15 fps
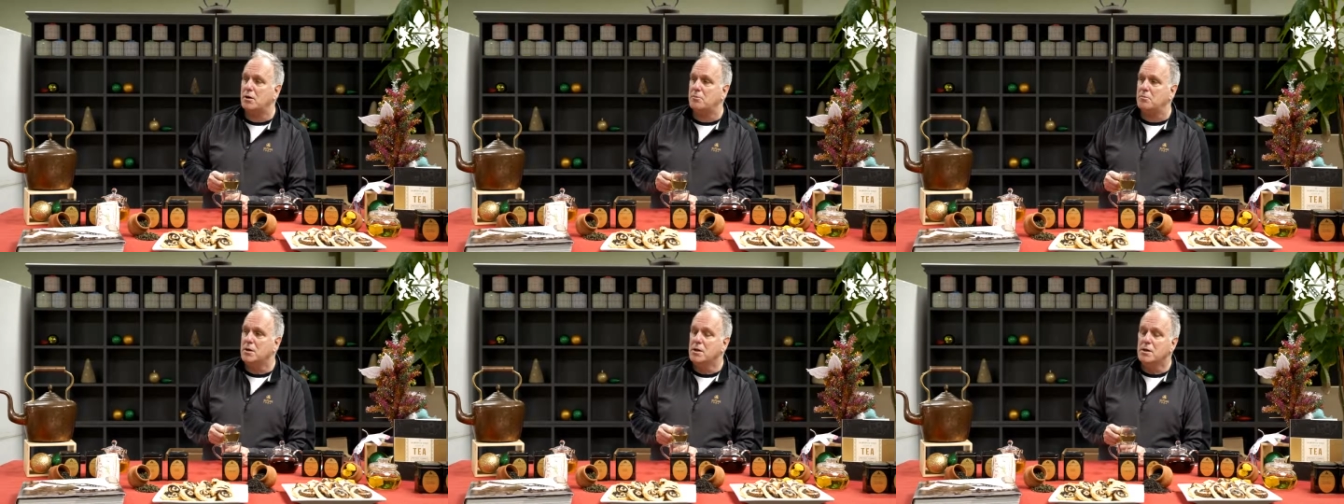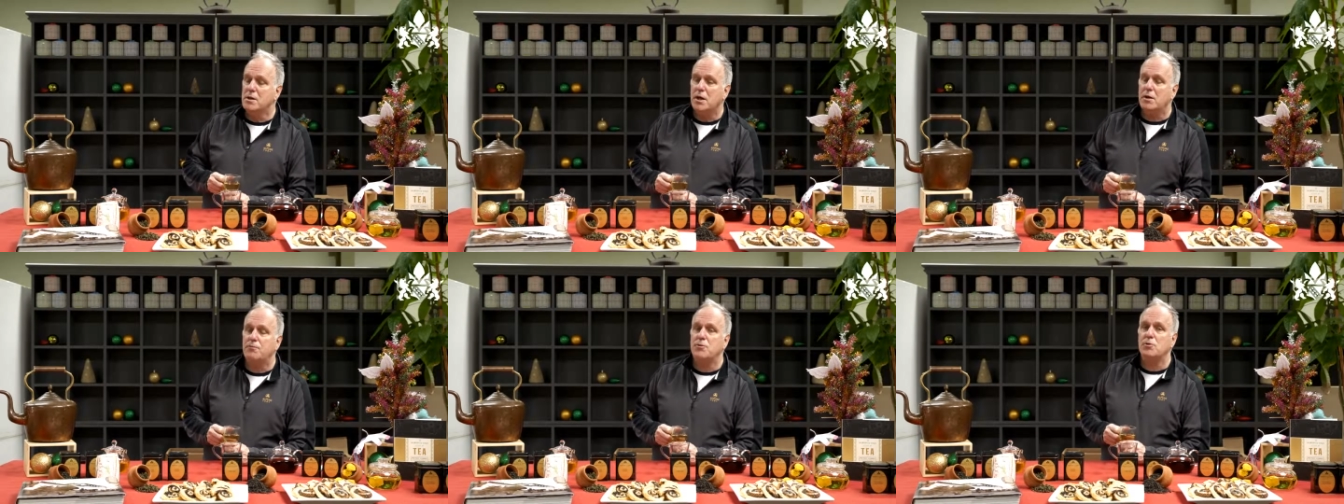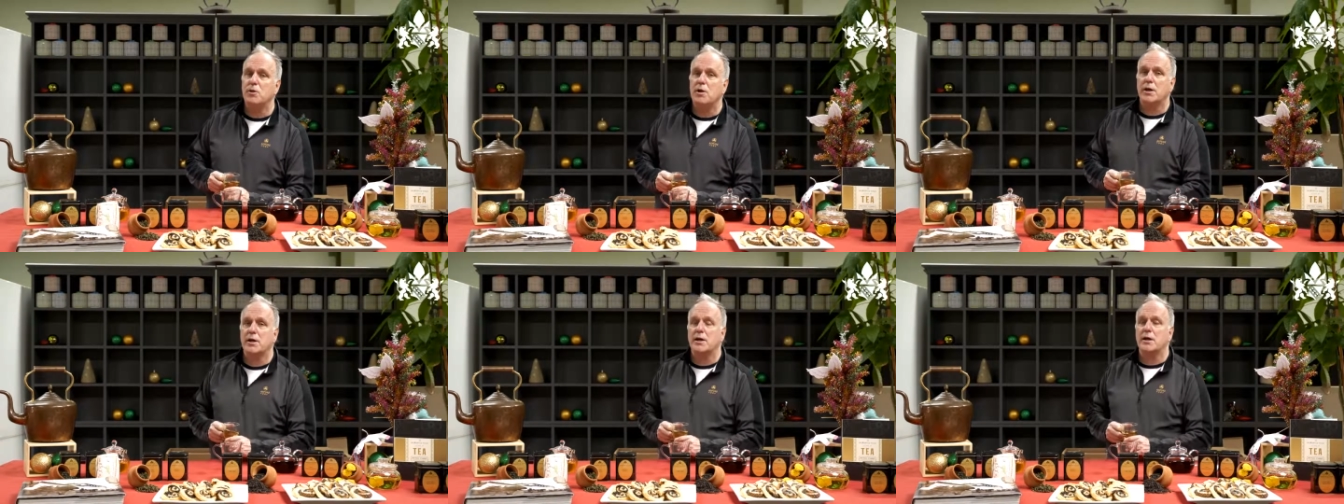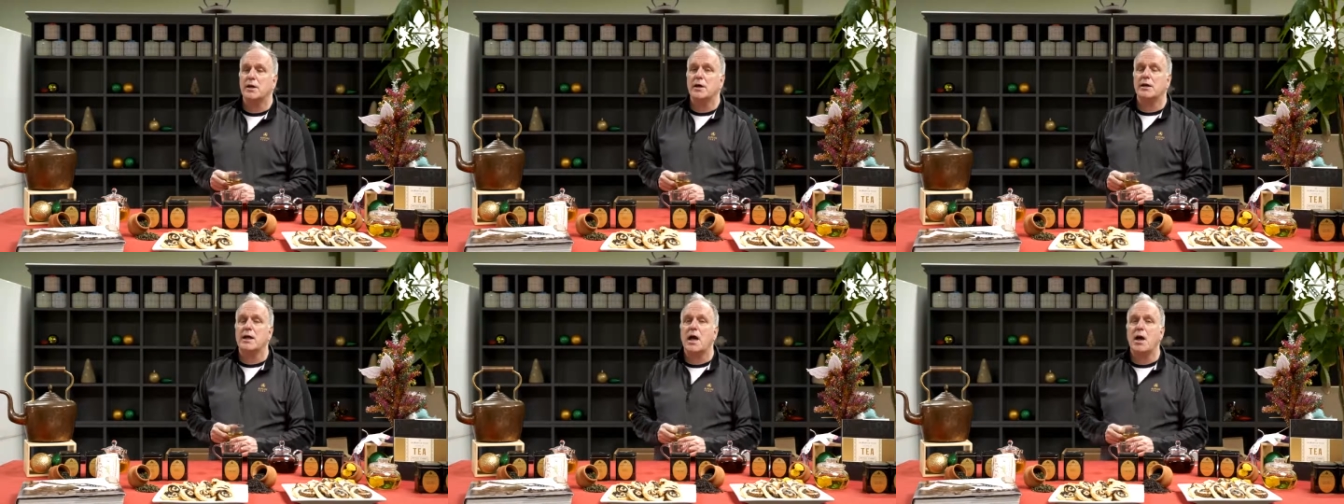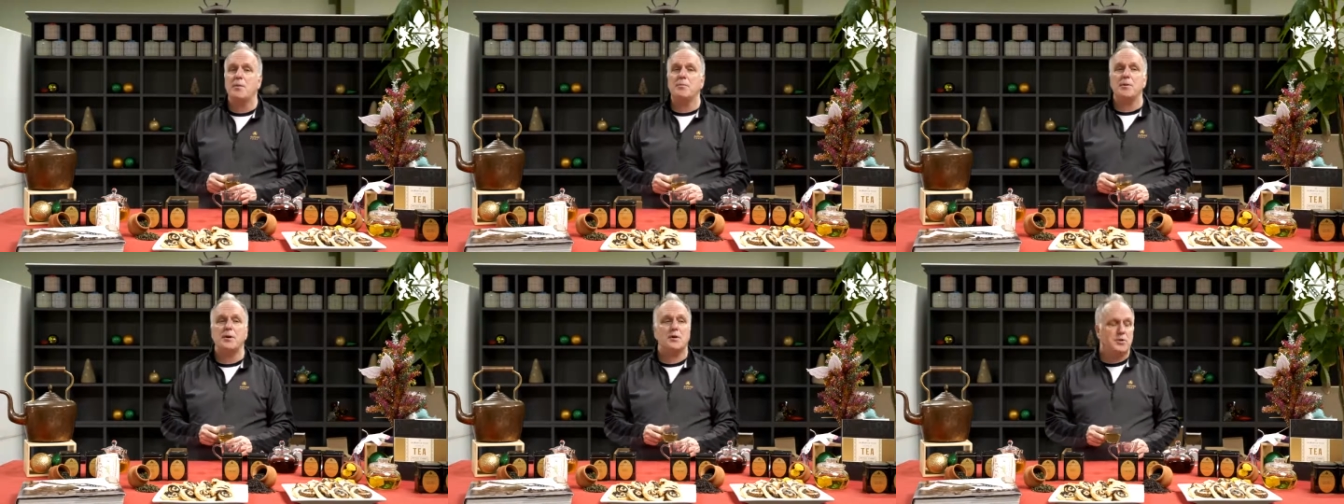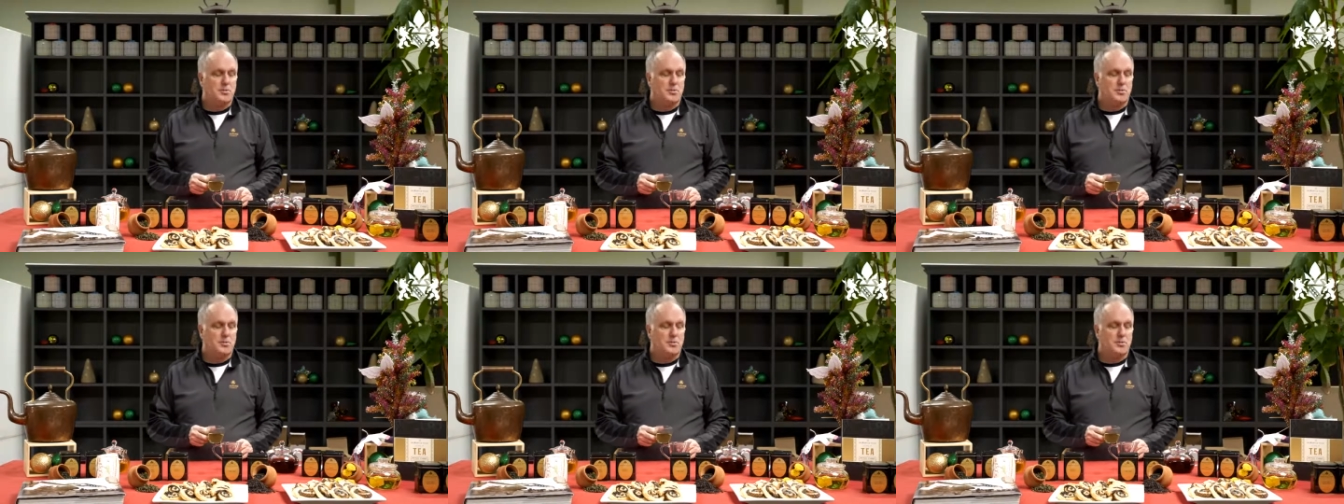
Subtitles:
If you like chamomile, you might like